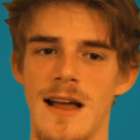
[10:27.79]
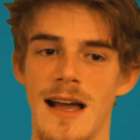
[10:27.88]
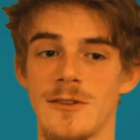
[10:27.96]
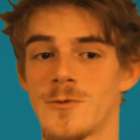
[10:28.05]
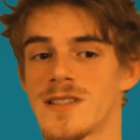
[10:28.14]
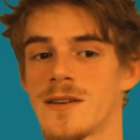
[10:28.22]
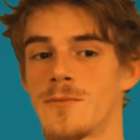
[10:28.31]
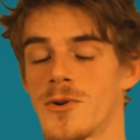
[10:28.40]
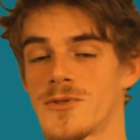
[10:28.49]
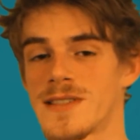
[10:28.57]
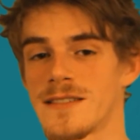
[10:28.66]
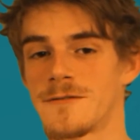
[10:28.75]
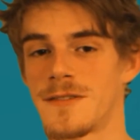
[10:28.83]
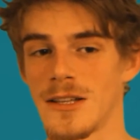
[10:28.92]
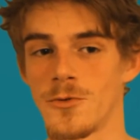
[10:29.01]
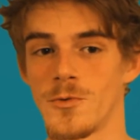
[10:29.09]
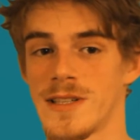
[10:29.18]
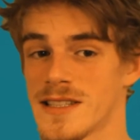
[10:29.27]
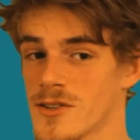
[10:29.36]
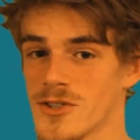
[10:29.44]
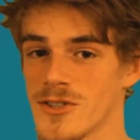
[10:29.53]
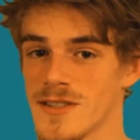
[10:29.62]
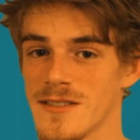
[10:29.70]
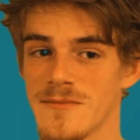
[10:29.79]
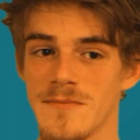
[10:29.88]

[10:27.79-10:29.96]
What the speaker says: And it was composed of fellow researchers